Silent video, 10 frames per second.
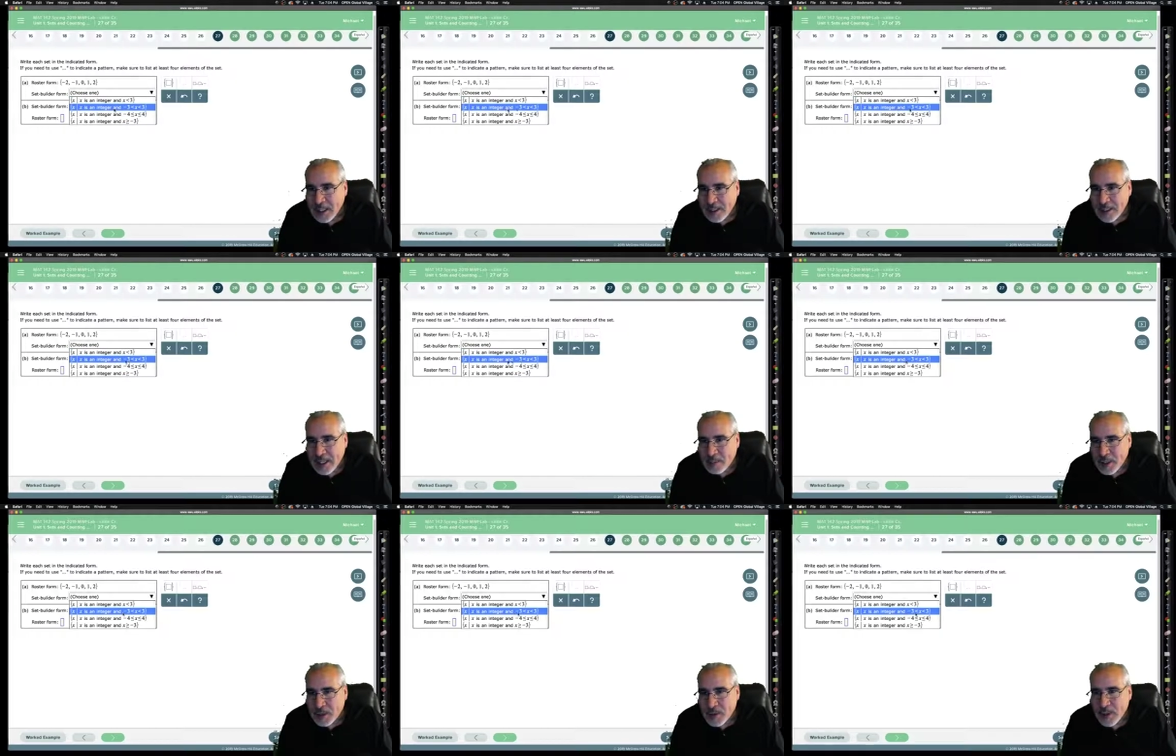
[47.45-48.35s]
It's got to
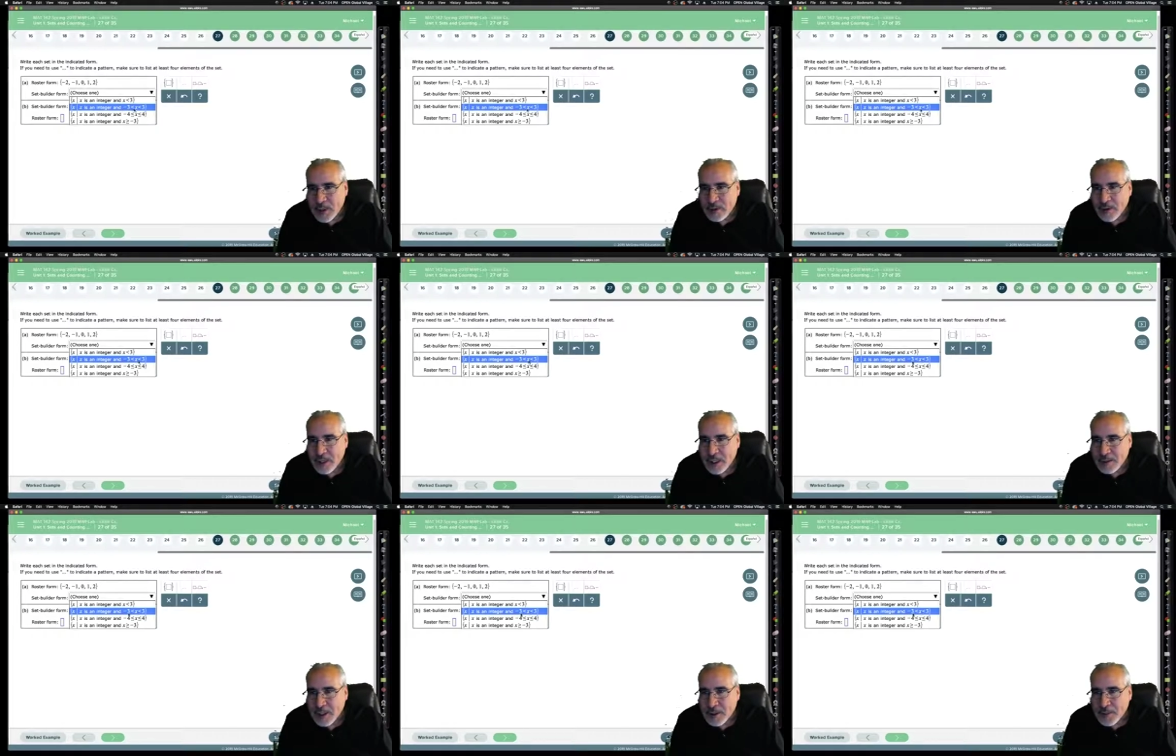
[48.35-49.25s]
be between. So here
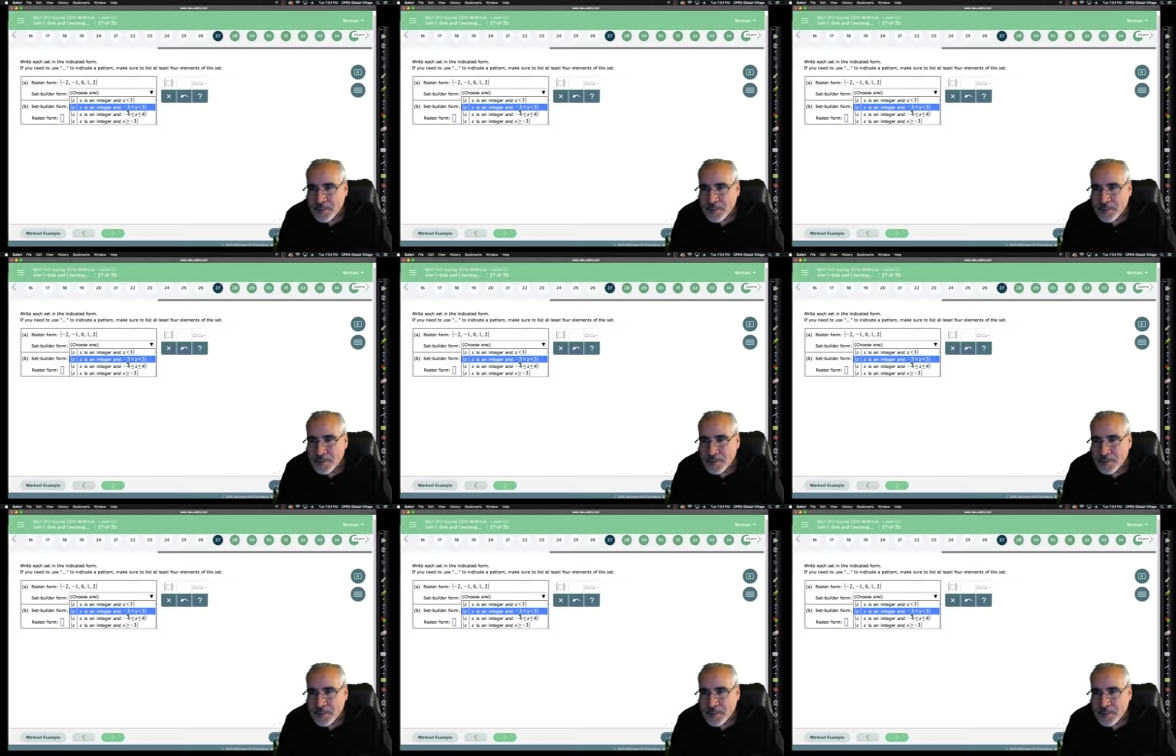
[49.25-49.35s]
we go.